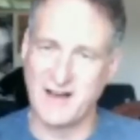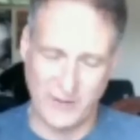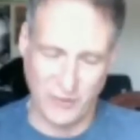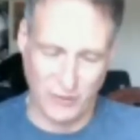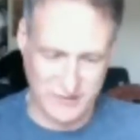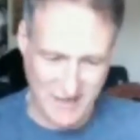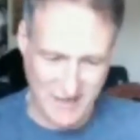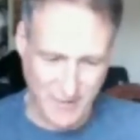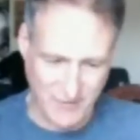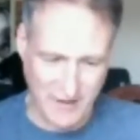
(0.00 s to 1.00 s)
I got to hear
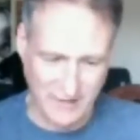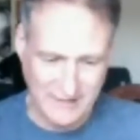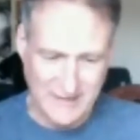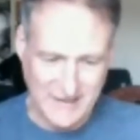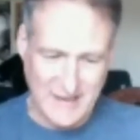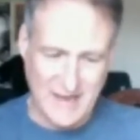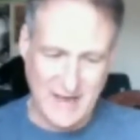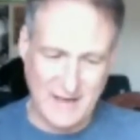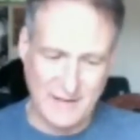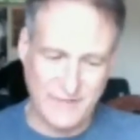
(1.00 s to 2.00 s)
about.
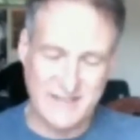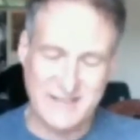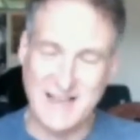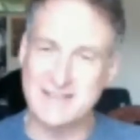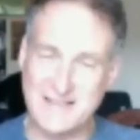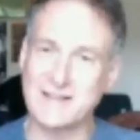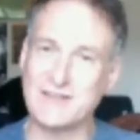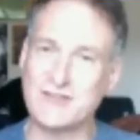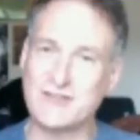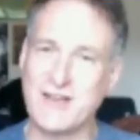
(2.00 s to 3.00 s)
Fantastic that
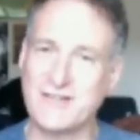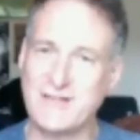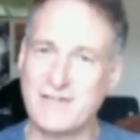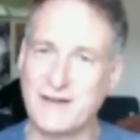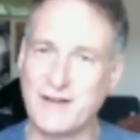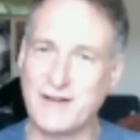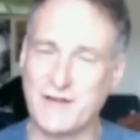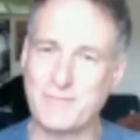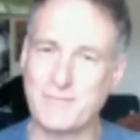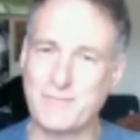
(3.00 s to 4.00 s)
Jerry Ridioff
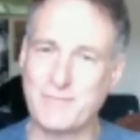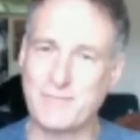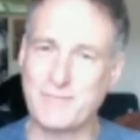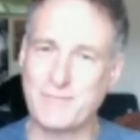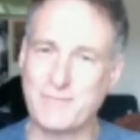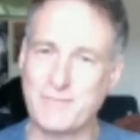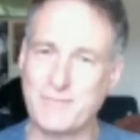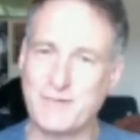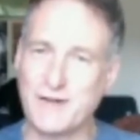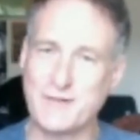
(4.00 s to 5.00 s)
up in
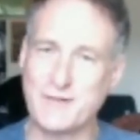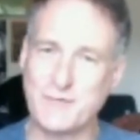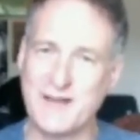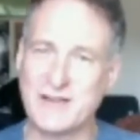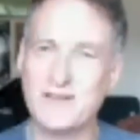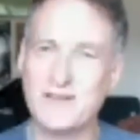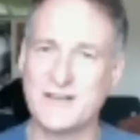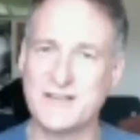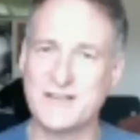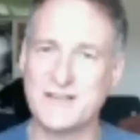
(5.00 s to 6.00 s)
North, her first
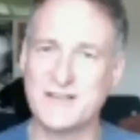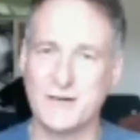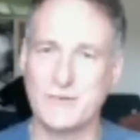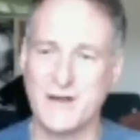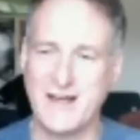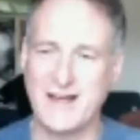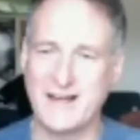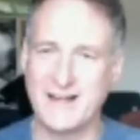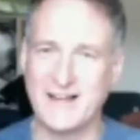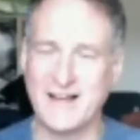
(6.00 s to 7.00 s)
TV show
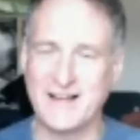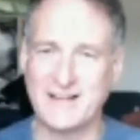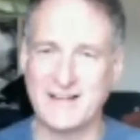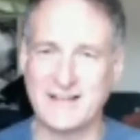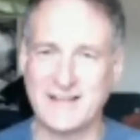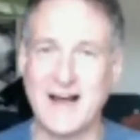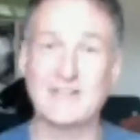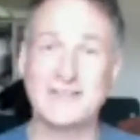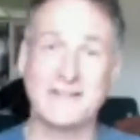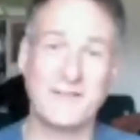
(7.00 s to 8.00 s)

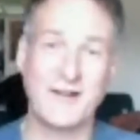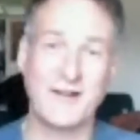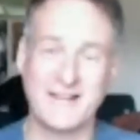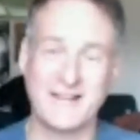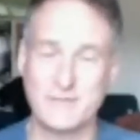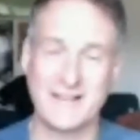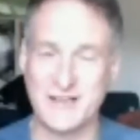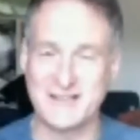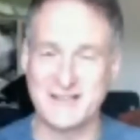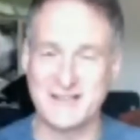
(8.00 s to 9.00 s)
cut, if you like. That was
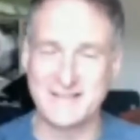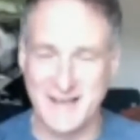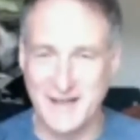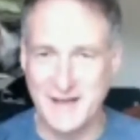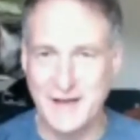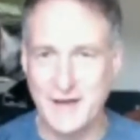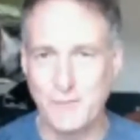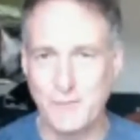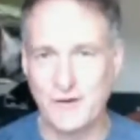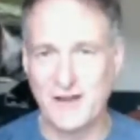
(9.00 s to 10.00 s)
yesterday.
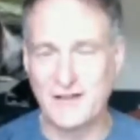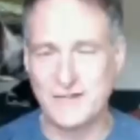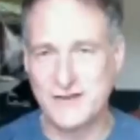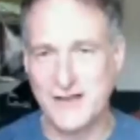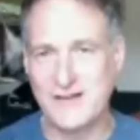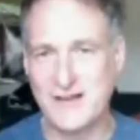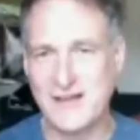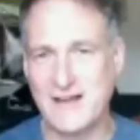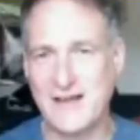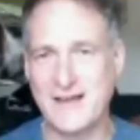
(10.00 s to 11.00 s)
Well done,
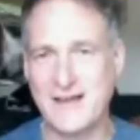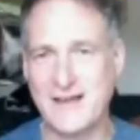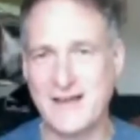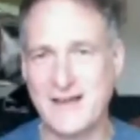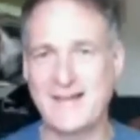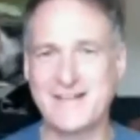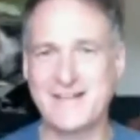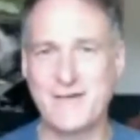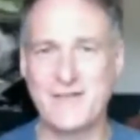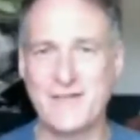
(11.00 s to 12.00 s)
Jerry. I
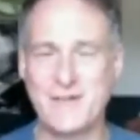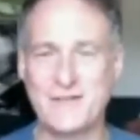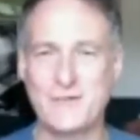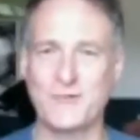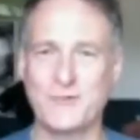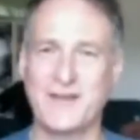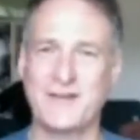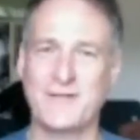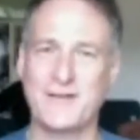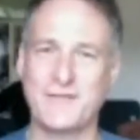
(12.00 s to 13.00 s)
know it's a bit
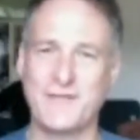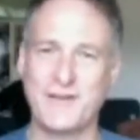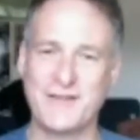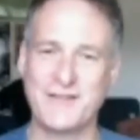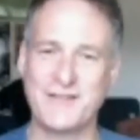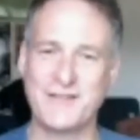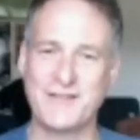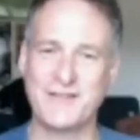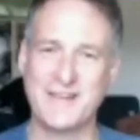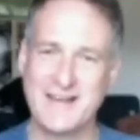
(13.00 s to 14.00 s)
daunting when you
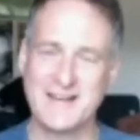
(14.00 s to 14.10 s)
first